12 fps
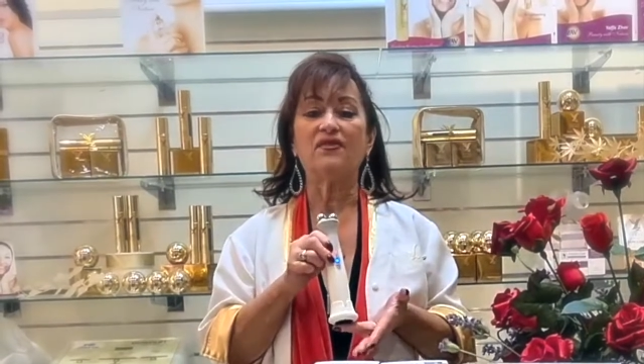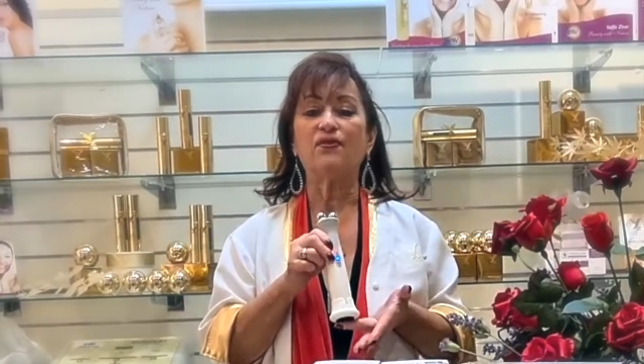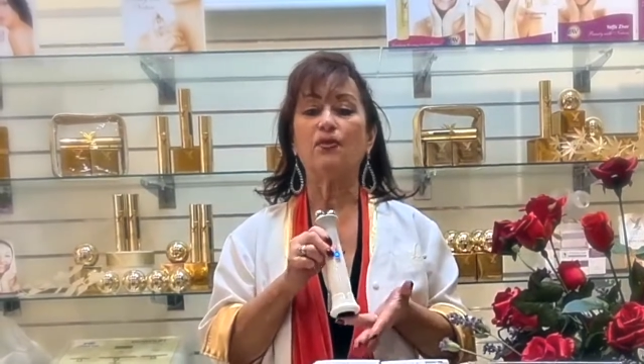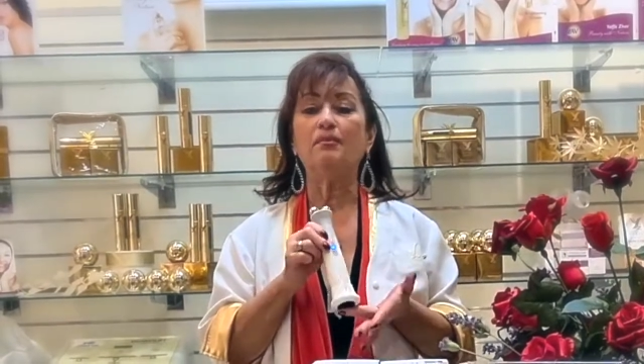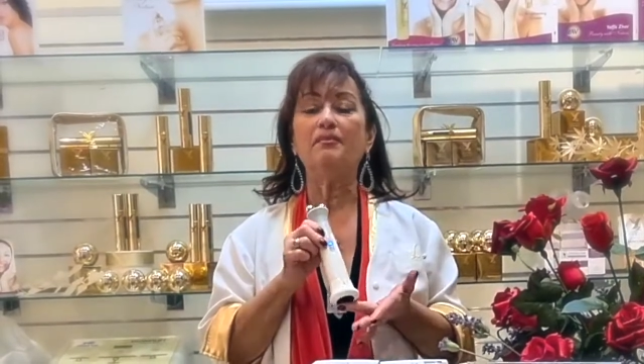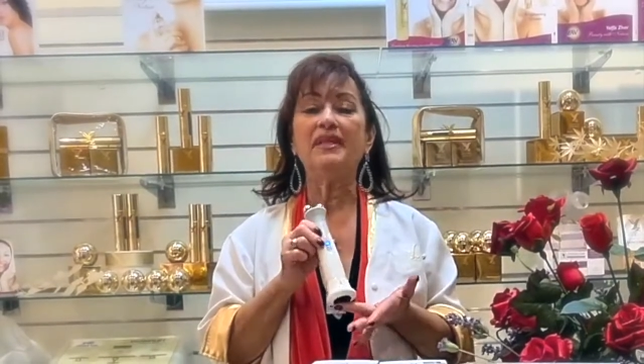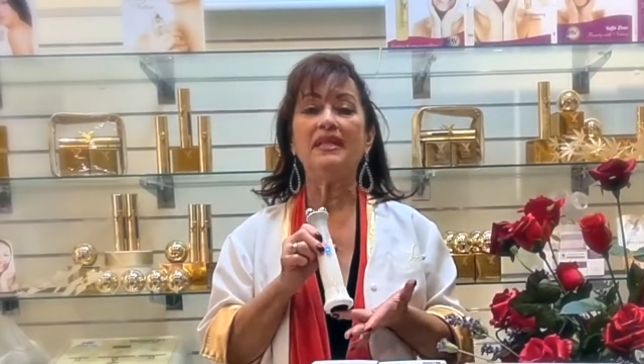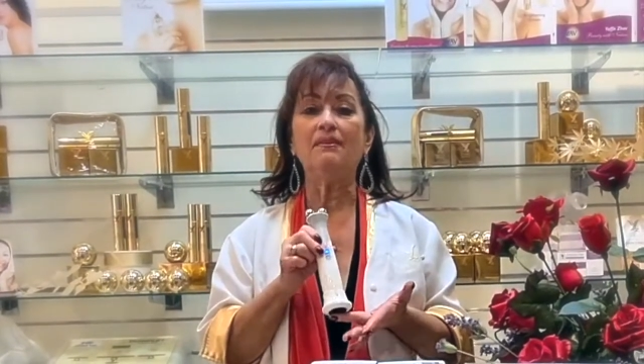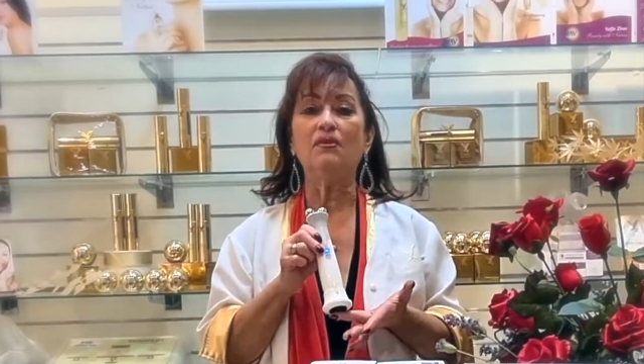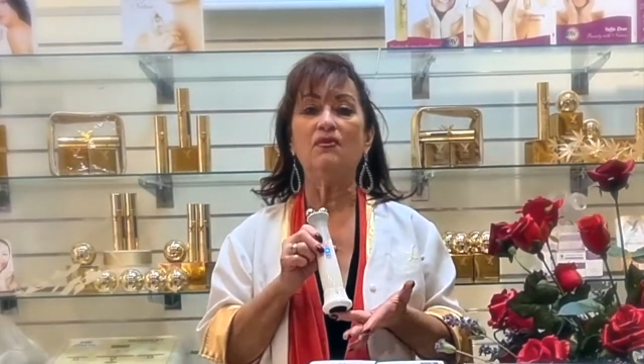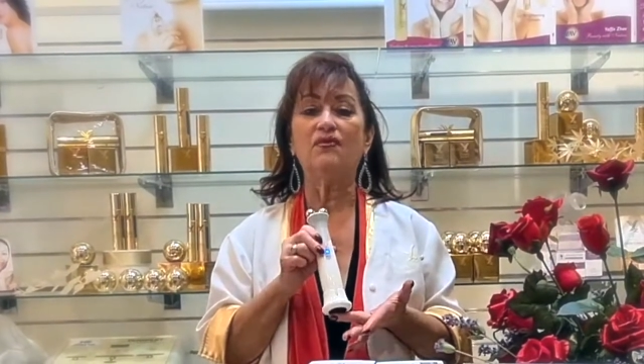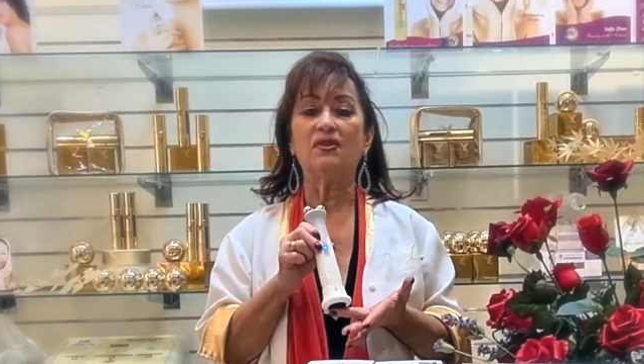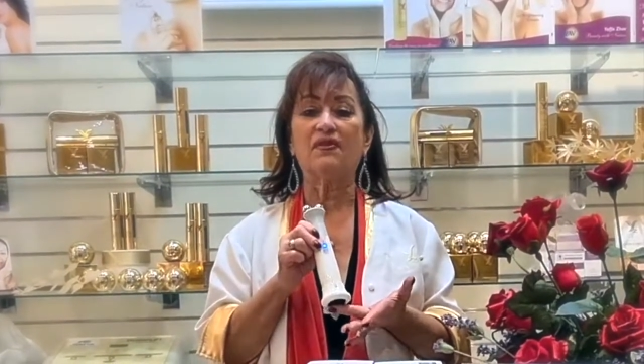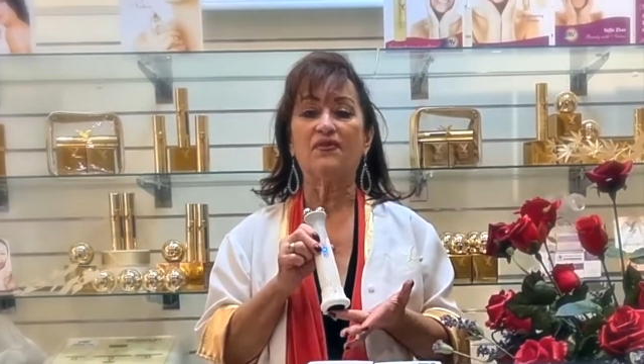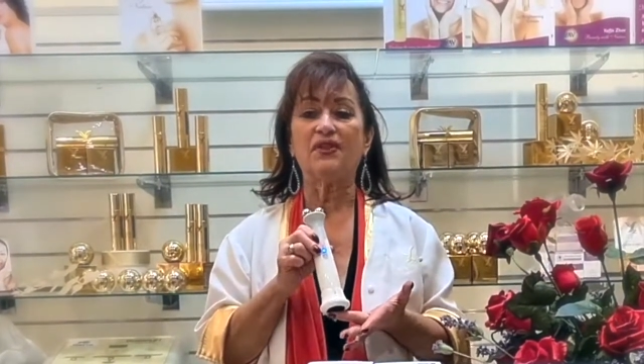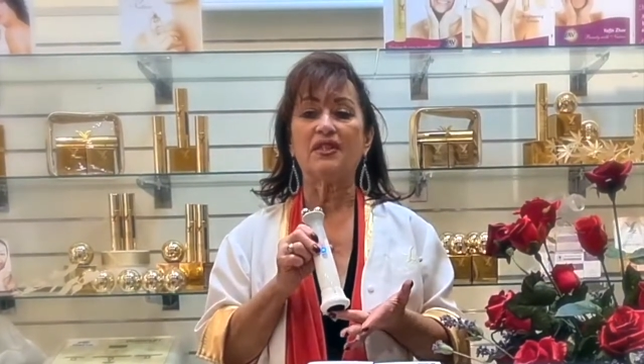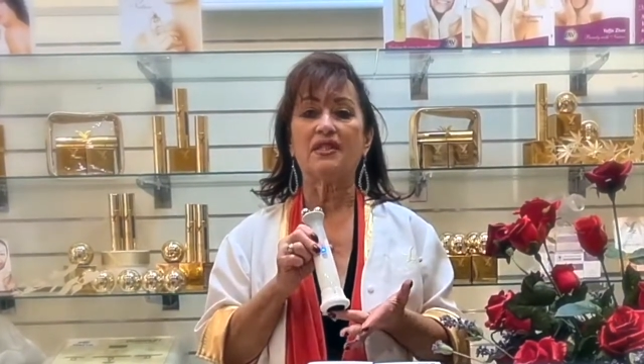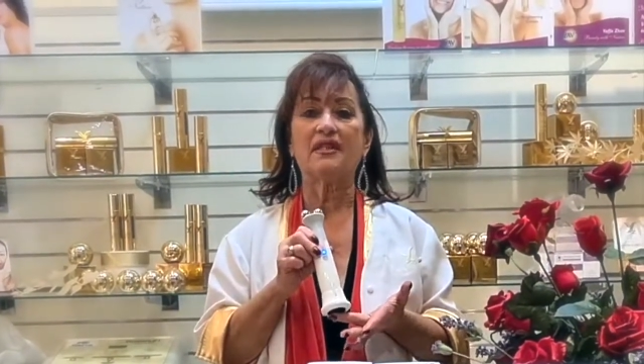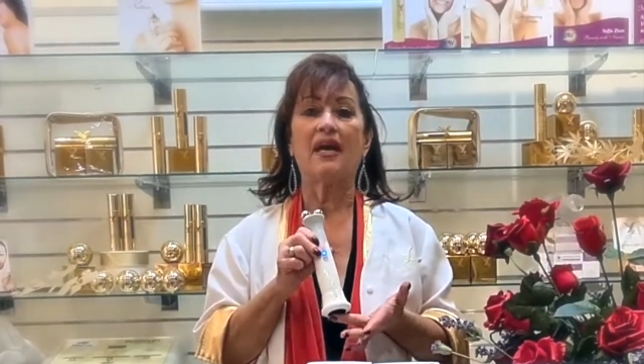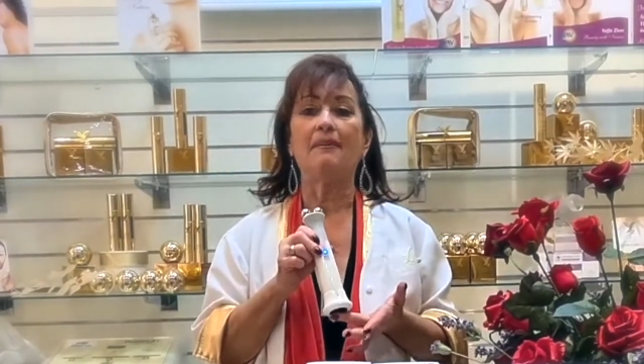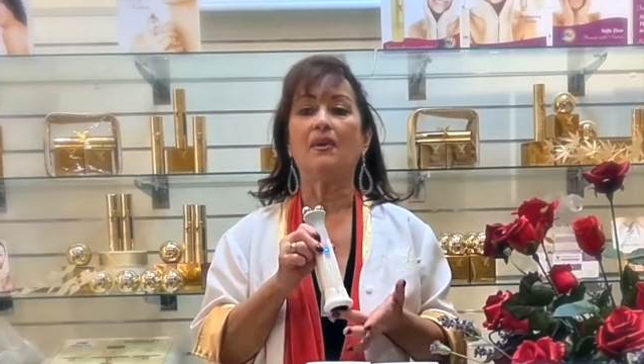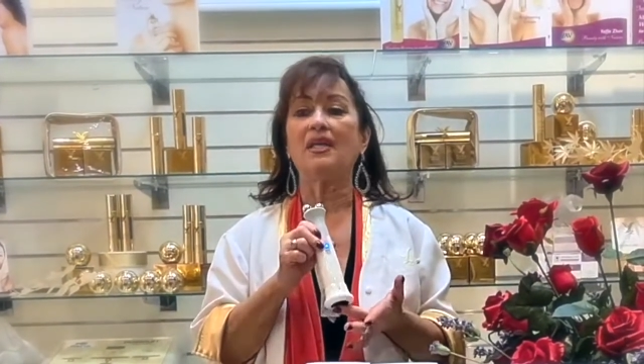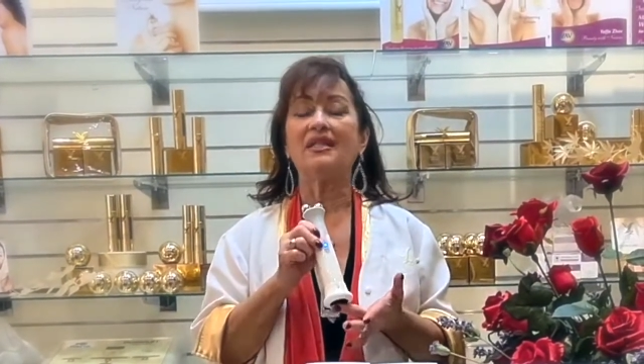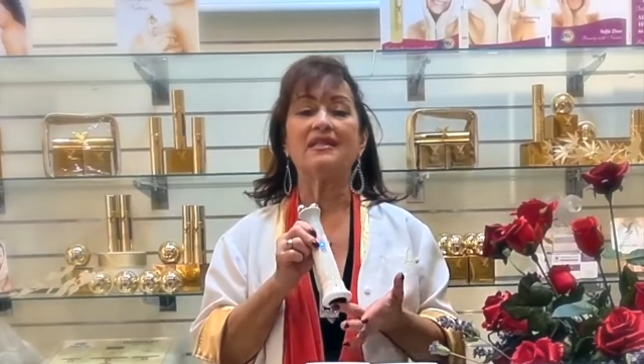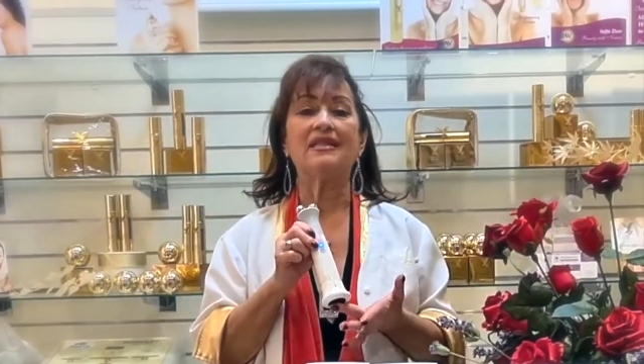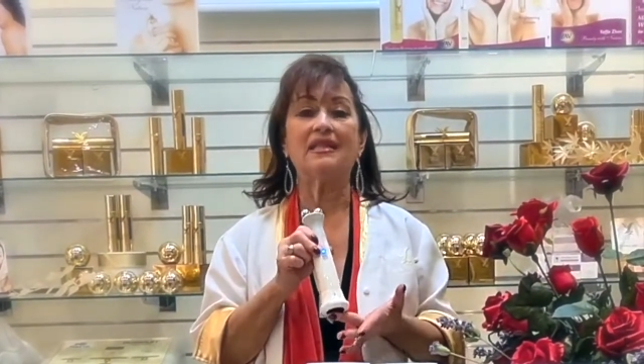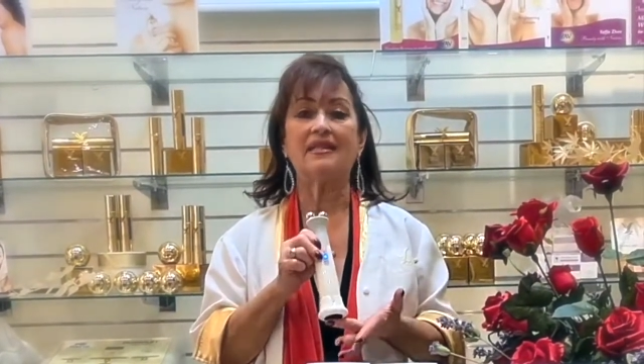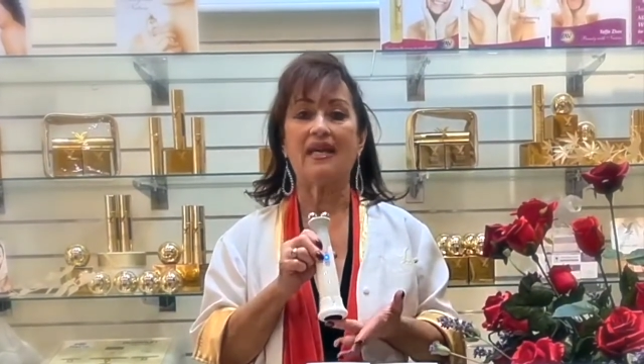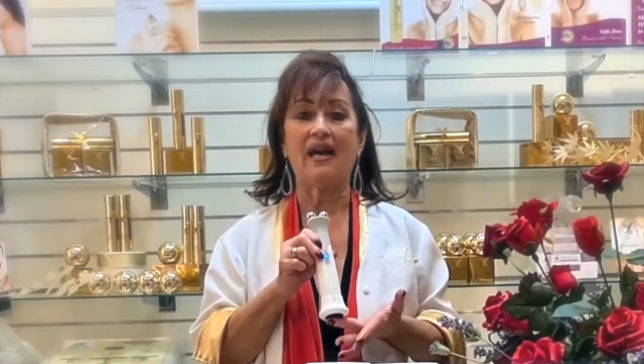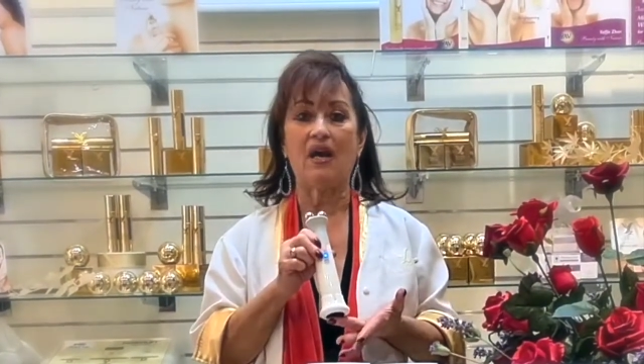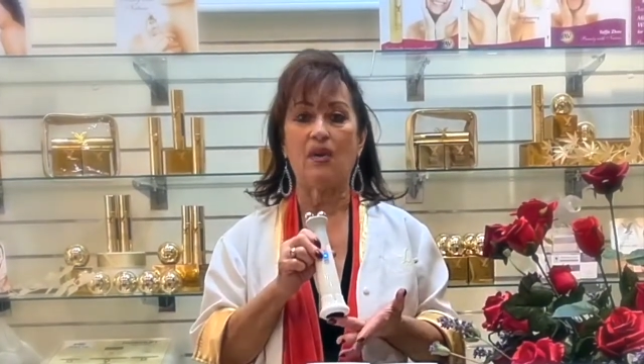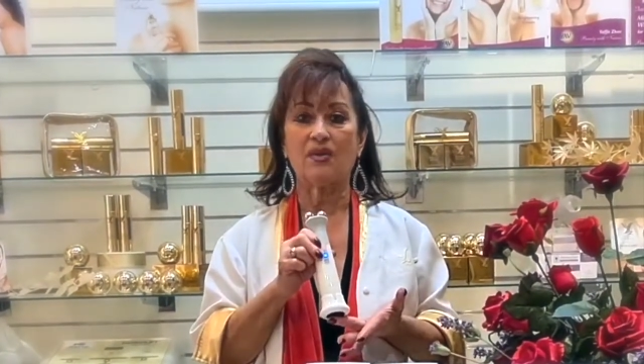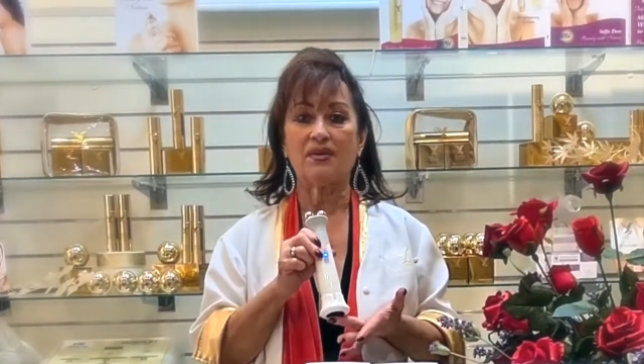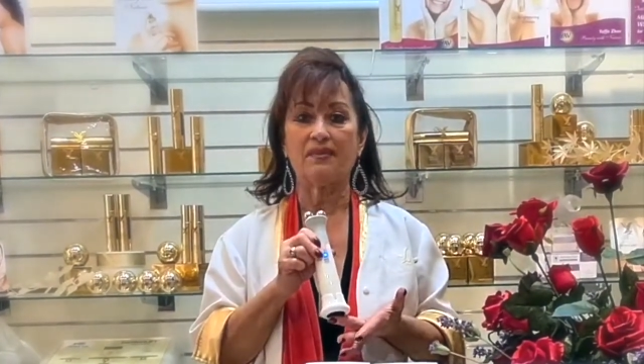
for minimum for the first time 6 hours.